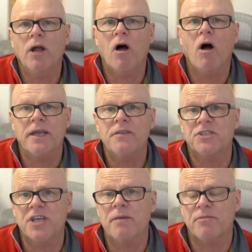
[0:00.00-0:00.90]
Well, I get the
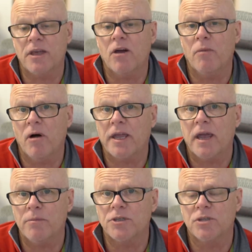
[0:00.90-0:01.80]
same thing on my
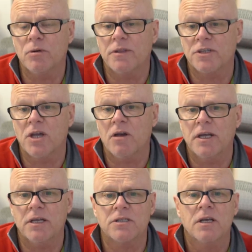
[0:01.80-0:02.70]
cameras too, on the
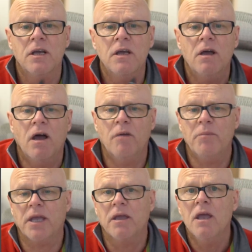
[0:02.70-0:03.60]
Sonys,
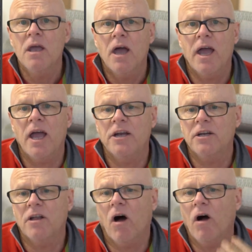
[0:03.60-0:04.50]
Mick.
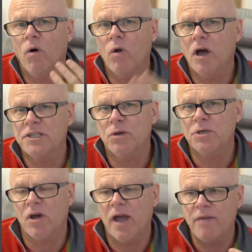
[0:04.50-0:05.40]
And all I do
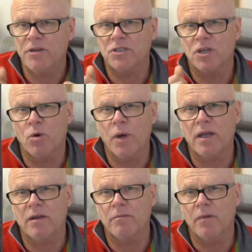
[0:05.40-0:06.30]
is I have it as a
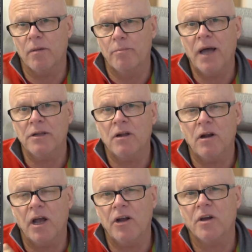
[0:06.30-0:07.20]
quick button
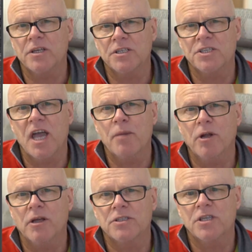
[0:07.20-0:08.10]
and I can
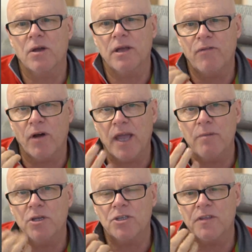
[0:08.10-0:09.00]
disable it. So if I
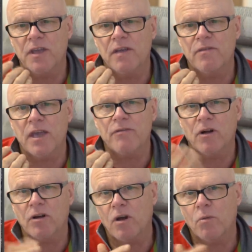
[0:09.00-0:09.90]
am using the EVF
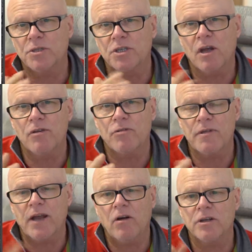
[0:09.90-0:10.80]
and I don't want to go through
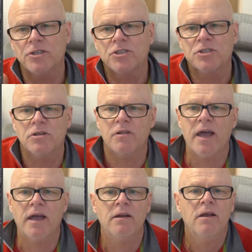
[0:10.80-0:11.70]
that, I can just do
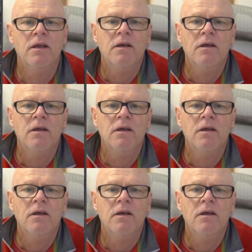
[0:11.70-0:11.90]
that.